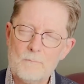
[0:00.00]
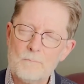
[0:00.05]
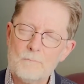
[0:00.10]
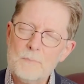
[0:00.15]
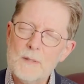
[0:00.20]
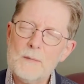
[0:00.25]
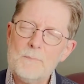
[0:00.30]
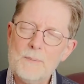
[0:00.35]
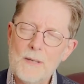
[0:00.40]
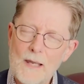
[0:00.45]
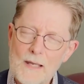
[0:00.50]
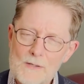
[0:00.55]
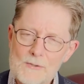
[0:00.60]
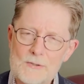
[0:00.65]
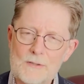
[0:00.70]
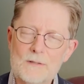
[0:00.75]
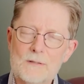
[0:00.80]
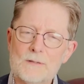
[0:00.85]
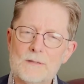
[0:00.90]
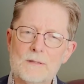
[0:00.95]
Be
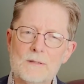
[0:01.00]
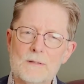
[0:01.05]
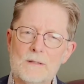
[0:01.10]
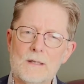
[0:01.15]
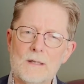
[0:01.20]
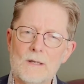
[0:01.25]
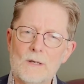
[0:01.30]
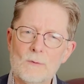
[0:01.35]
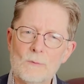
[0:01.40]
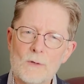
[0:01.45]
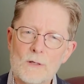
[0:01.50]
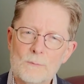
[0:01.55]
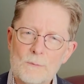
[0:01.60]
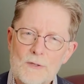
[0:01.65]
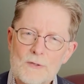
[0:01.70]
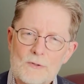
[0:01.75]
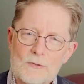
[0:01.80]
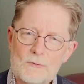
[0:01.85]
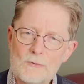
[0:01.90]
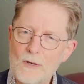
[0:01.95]
patient when we
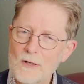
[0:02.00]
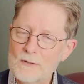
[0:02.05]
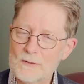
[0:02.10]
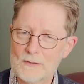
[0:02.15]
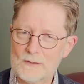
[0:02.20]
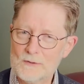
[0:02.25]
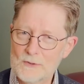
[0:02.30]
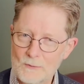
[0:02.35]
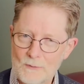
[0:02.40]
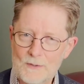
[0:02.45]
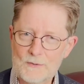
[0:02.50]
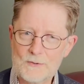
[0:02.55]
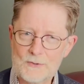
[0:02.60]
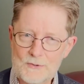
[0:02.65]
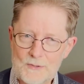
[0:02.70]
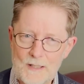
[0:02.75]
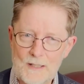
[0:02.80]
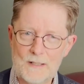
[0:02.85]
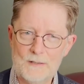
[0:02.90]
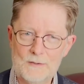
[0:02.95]
struggle to
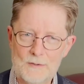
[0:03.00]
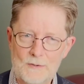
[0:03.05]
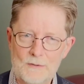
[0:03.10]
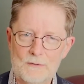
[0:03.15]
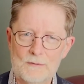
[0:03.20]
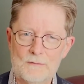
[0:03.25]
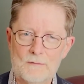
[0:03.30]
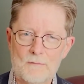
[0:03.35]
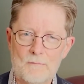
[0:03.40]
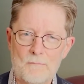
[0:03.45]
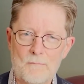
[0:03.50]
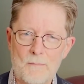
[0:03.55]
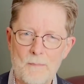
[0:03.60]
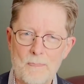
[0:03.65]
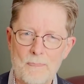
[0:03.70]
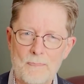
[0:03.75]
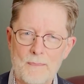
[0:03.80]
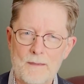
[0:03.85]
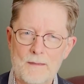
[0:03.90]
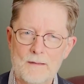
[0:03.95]
understand you.
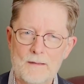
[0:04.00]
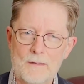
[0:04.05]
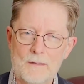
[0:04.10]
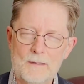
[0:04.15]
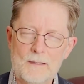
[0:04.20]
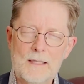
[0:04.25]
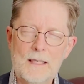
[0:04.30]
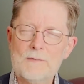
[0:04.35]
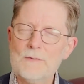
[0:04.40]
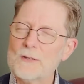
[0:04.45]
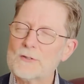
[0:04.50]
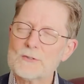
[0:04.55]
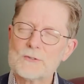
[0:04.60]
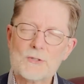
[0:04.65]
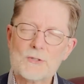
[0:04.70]
Give us